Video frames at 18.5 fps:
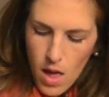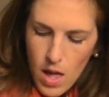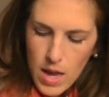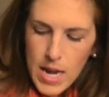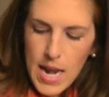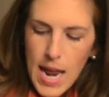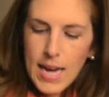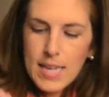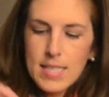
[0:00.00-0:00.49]

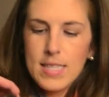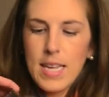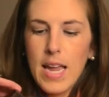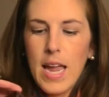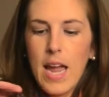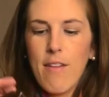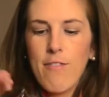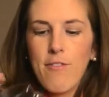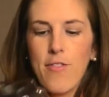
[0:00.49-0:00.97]
Next I
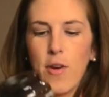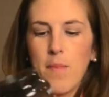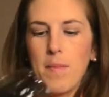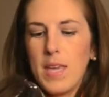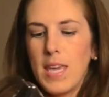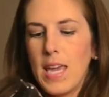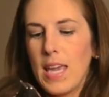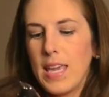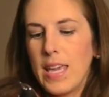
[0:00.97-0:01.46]
have from
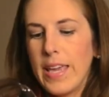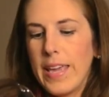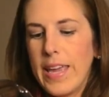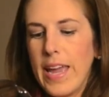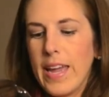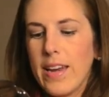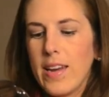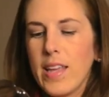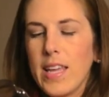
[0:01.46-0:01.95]
Yankee
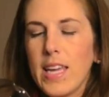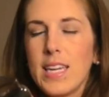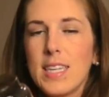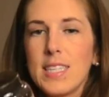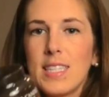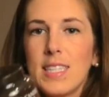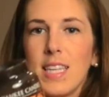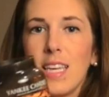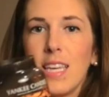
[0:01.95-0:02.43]
Candle. It
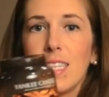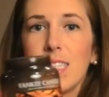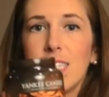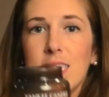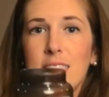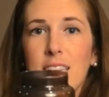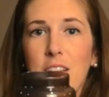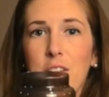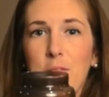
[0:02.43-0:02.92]
is the
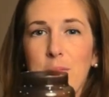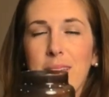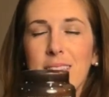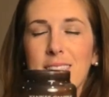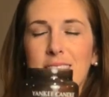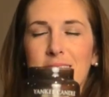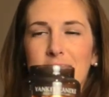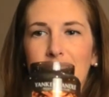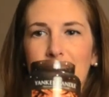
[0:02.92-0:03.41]
cinnamon
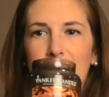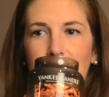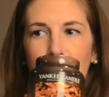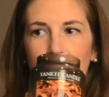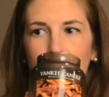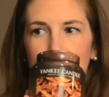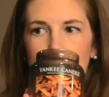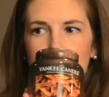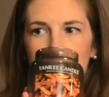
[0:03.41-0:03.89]
stick
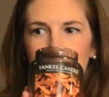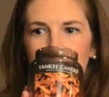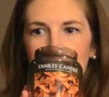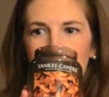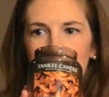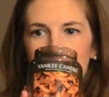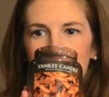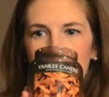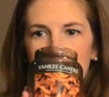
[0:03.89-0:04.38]
kind,
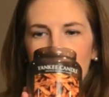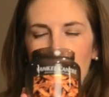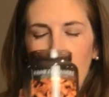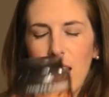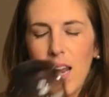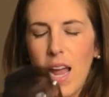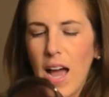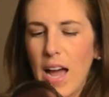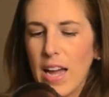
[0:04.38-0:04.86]

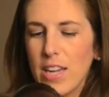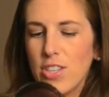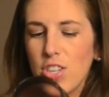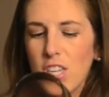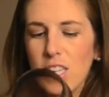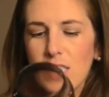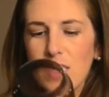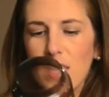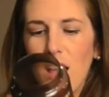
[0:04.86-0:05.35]
and I
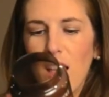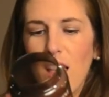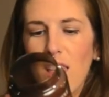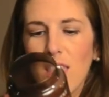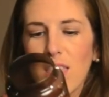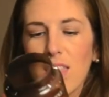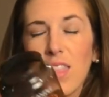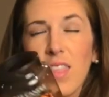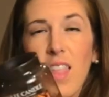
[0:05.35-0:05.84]
just
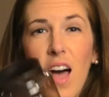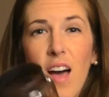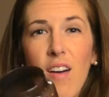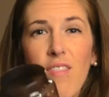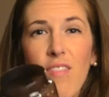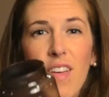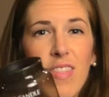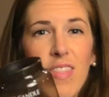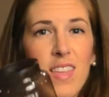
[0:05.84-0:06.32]

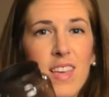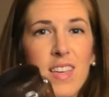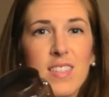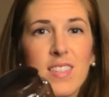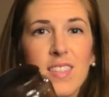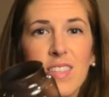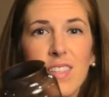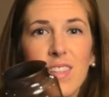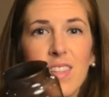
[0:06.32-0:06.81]
love
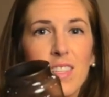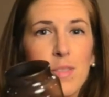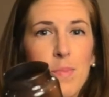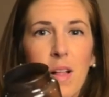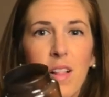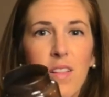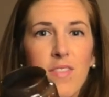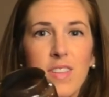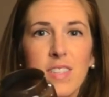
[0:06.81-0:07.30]
the
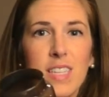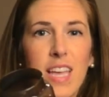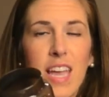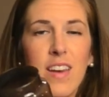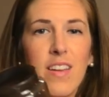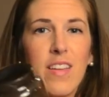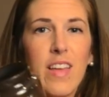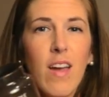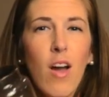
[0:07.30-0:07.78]
smell of this
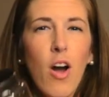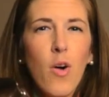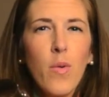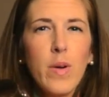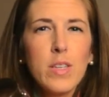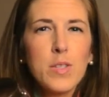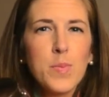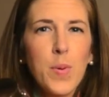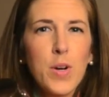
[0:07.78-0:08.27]
candle. I
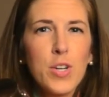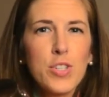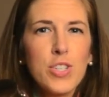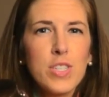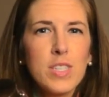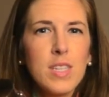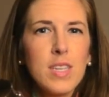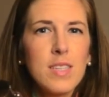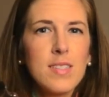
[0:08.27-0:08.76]
always
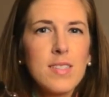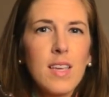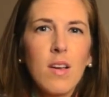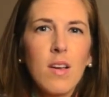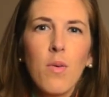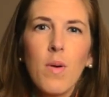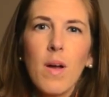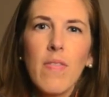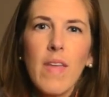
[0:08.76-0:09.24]
purchase this
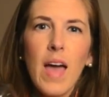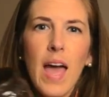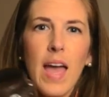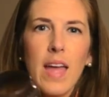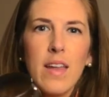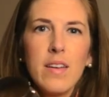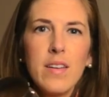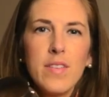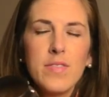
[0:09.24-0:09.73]
like around the
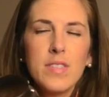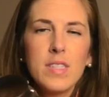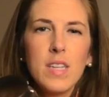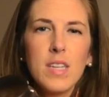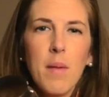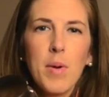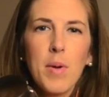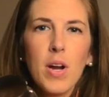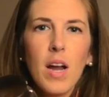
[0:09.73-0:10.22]
end of
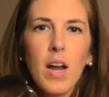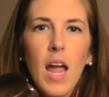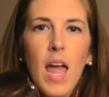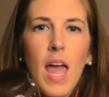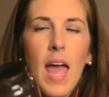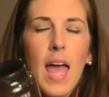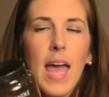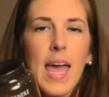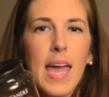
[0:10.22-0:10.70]
summer,
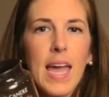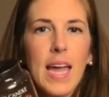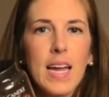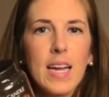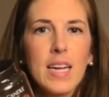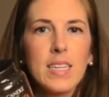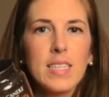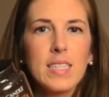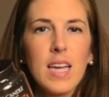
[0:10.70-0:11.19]

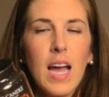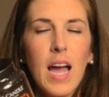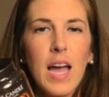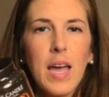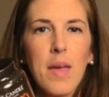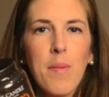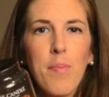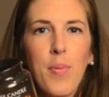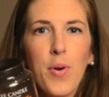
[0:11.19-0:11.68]
and
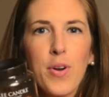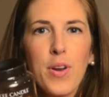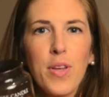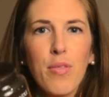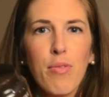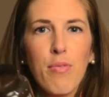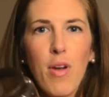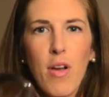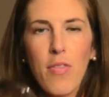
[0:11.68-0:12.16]
I burn
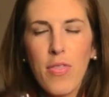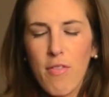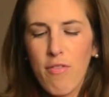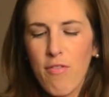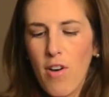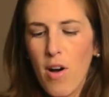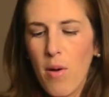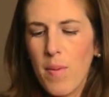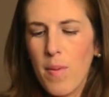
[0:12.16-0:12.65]
it throughout the
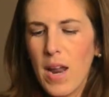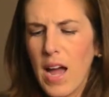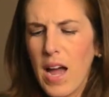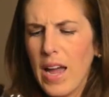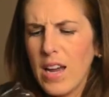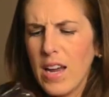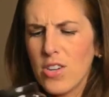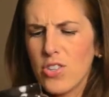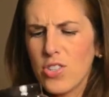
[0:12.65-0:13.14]
fall, but
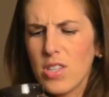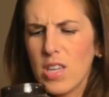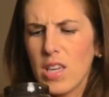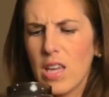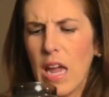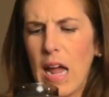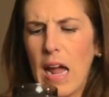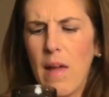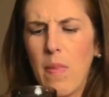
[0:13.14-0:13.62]
I
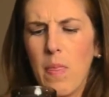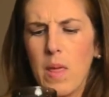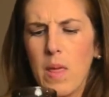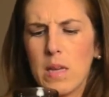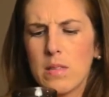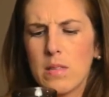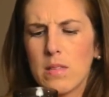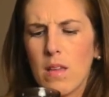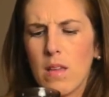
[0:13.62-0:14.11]
actually had
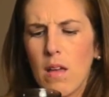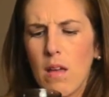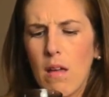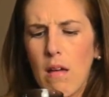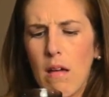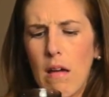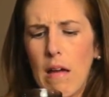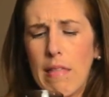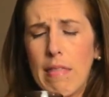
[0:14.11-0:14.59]
this,
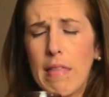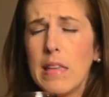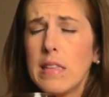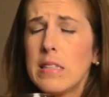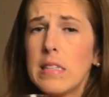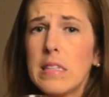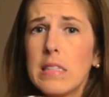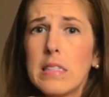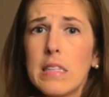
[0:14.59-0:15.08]
I think,
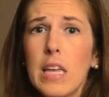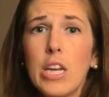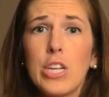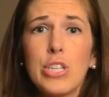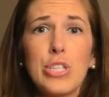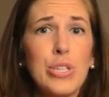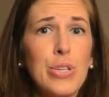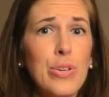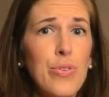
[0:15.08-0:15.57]
since like
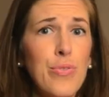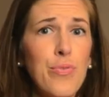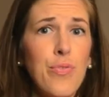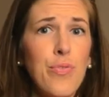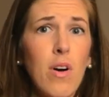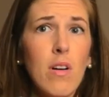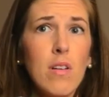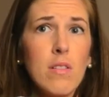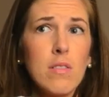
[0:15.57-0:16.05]
2
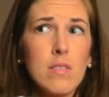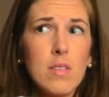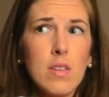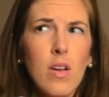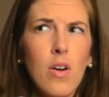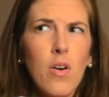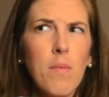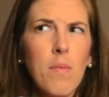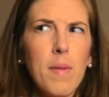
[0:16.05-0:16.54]
falls
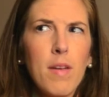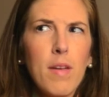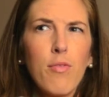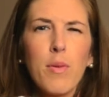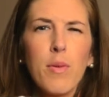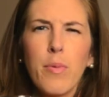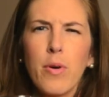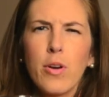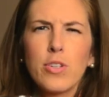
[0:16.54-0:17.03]
ago. I may have
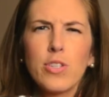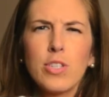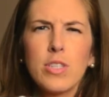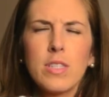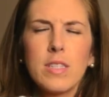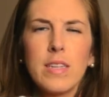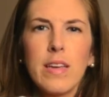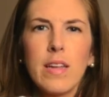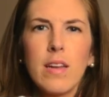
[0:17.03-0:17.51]

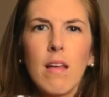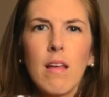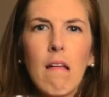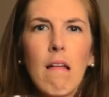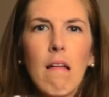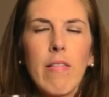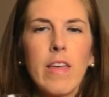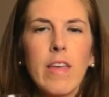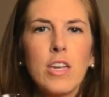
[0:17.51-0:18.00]
repurchased it
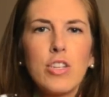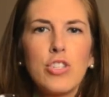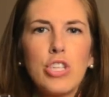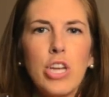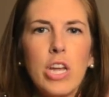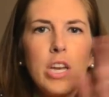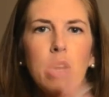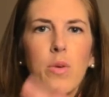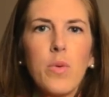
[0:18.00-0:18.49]
like
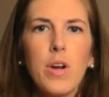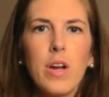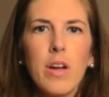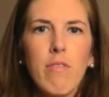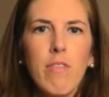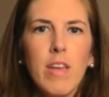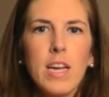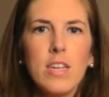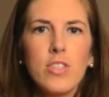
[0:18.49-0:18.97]
January
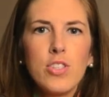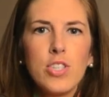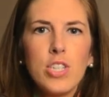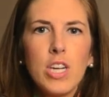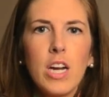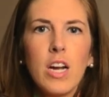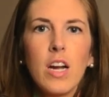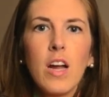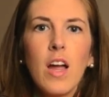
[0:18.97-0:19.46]
of last
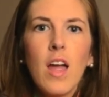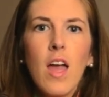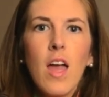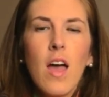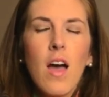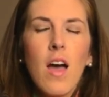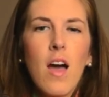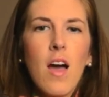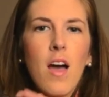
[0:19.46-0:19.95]
year,
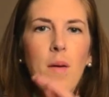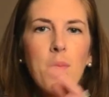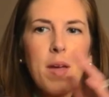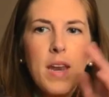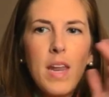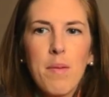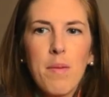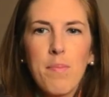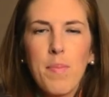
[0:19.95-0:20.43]

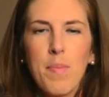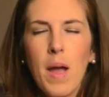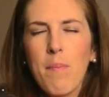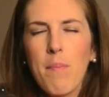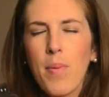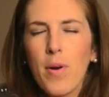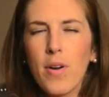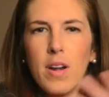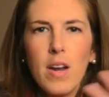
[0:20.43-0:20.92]
and I
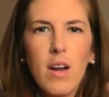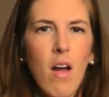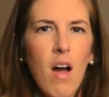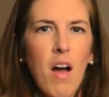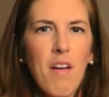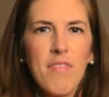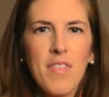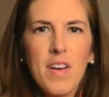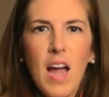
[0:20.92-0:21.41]
burned it
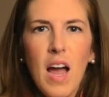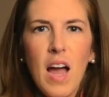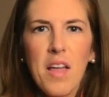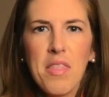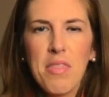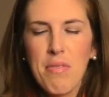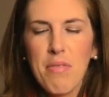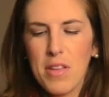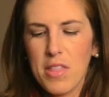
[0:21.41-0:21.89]
off and
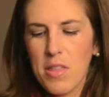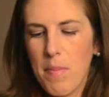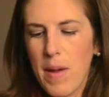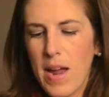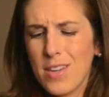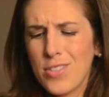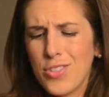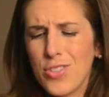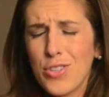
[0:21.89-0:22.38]
on throughout the
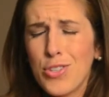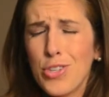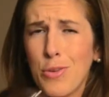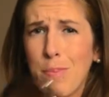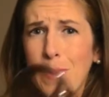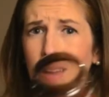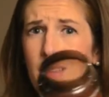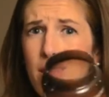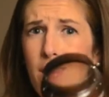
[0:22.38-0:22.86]
past year. It
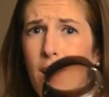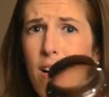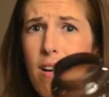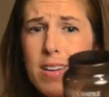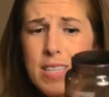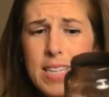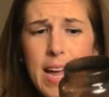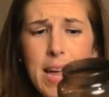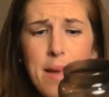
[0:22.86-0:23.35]
took me a
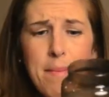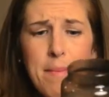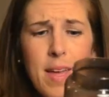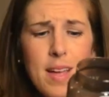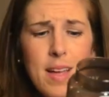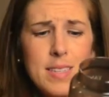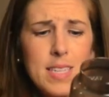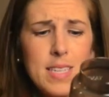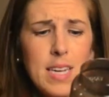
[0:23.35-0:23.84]
long time
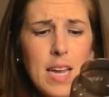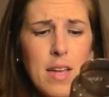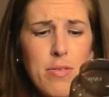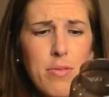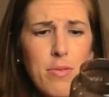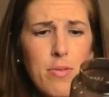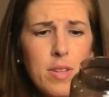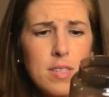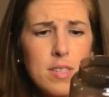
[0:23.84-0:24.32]
to
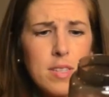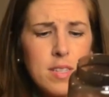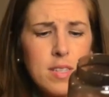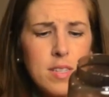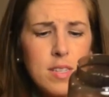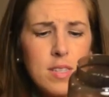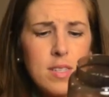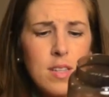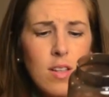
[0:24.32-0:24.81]
get through this.
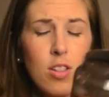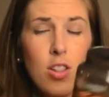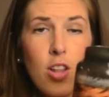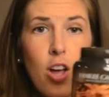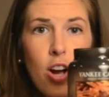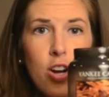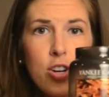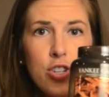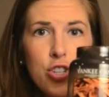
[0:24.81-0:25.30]
This is the
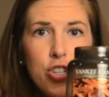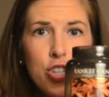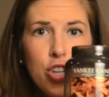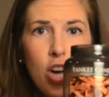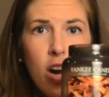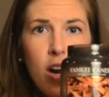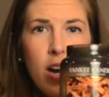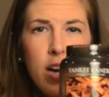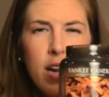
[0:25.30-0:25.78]
large
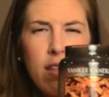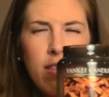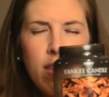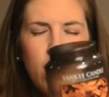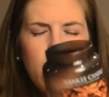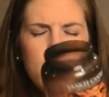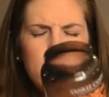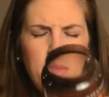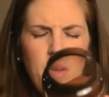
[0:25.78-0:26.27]
jar, and I
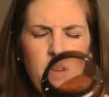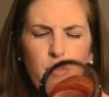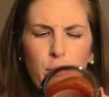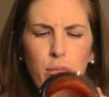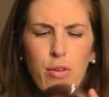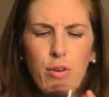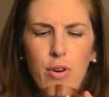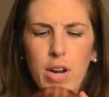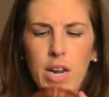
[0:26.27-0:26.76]
think it's
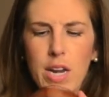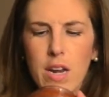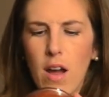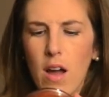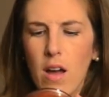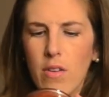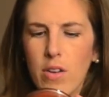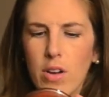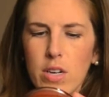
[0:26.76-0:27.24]
about
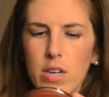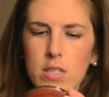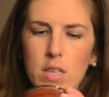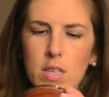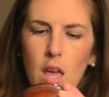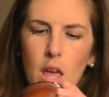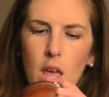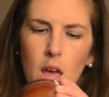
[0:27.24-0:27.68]
$30.